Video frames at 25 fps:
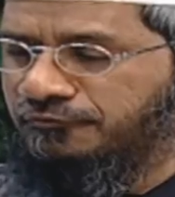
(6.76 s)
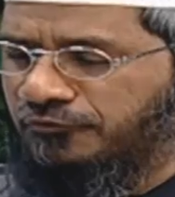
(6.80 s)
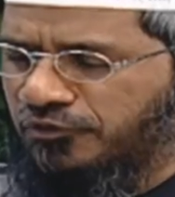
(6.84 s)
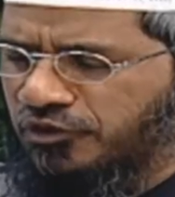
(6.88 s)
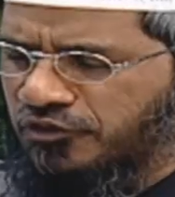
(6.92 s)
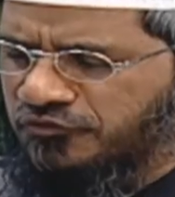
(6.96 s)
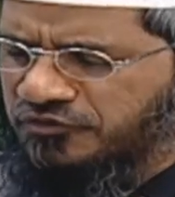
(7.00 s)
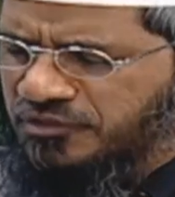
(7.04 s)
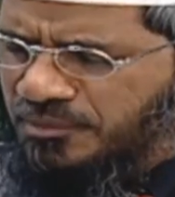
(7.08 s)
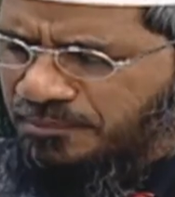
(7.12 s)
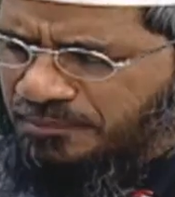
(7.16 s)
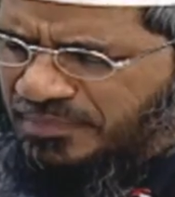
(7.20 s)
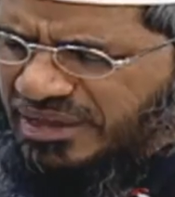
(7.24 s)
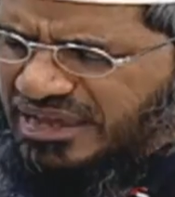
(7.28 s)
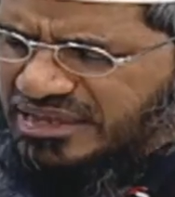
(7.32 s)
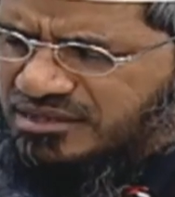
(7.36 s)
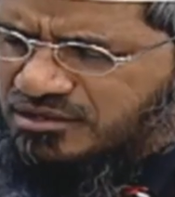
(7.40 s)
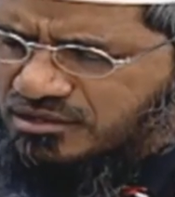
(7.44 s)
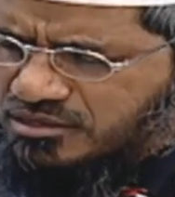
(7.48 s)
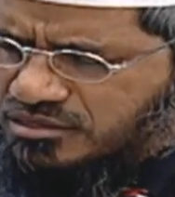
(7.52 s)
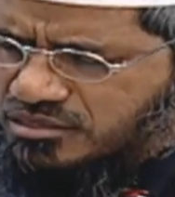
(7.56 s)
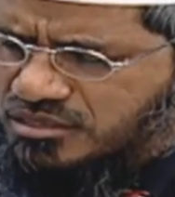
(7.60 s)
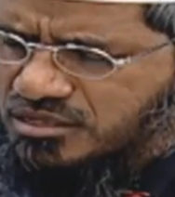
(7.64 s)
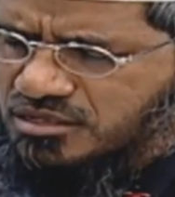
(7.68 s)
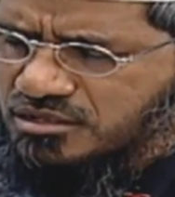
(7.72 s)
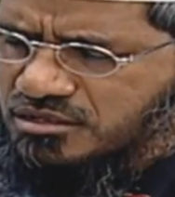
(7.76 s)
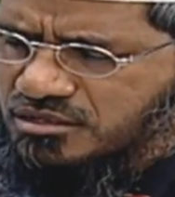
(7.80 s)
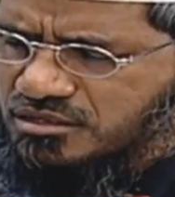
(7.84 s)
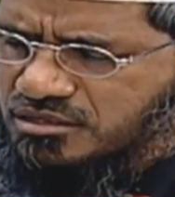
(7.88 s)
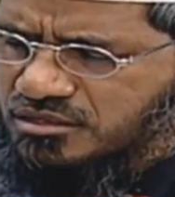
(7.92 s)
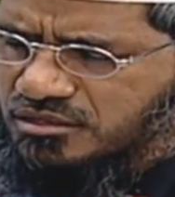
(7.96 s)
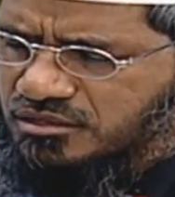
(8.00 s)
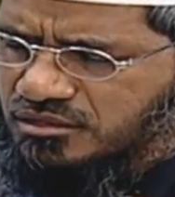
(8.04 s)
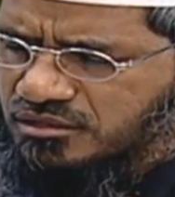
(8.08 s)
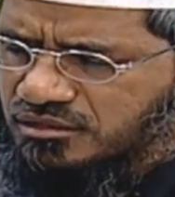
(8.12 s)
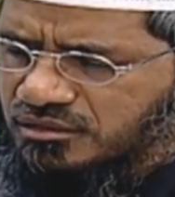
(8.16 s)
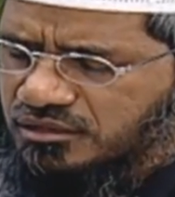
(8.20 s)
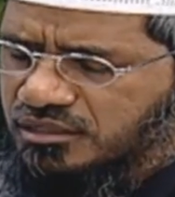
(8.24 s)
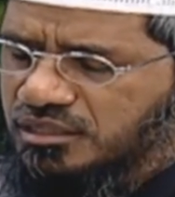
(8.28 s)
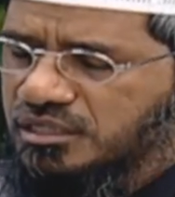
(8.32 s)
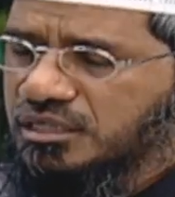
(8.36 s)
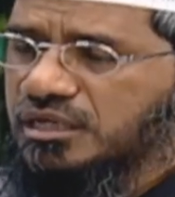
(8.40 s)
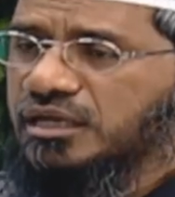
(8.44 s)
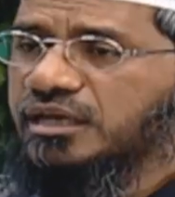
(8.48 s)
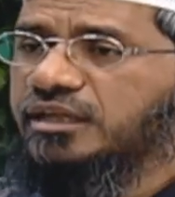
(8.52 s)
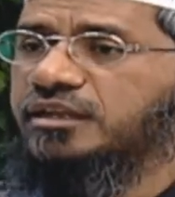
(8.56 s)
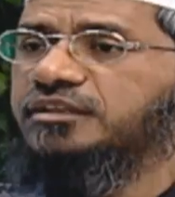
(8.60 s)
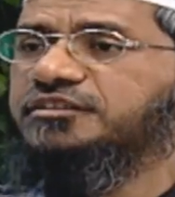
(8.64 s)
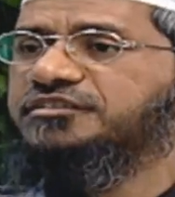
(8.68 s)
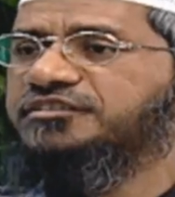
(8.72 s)
One of the major sins
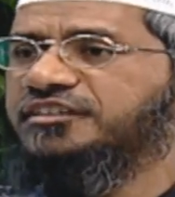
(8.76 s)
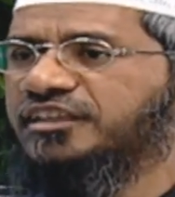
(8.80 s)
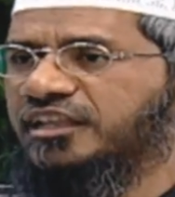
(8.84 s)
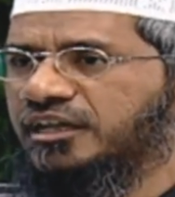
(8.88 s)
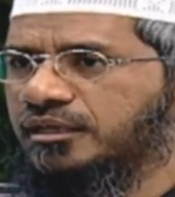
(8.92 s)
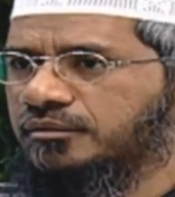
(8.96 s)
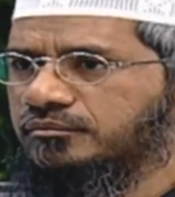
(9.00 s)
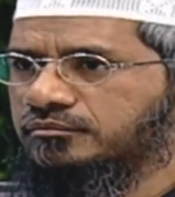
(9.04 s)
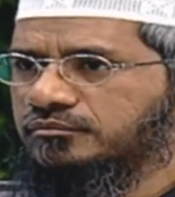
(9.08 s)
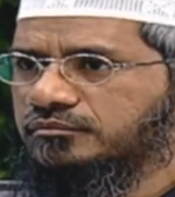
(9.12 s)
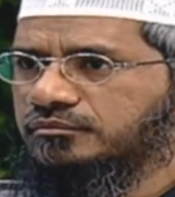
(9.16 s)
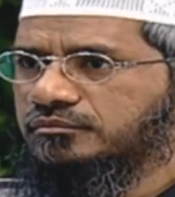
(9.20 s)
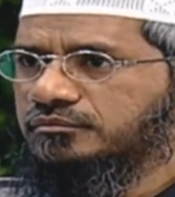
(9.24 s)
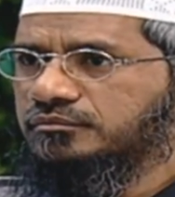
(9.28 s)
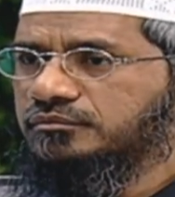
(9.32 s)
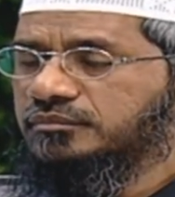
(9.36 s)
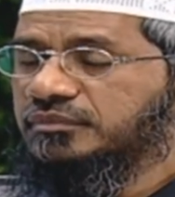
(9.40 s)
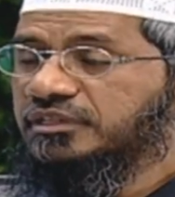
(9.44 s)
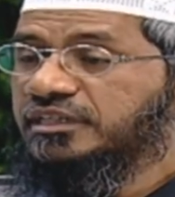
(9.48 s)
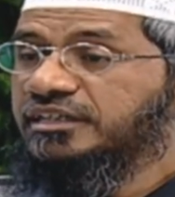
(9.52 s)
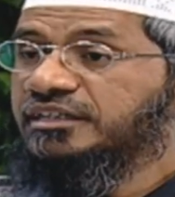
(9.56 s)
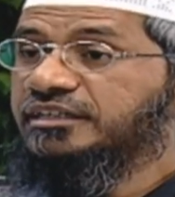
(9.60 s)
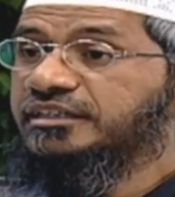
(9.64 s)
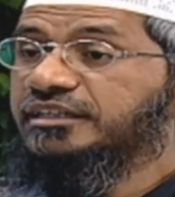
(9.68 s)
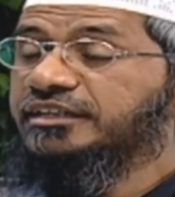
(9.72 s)
in Islam, it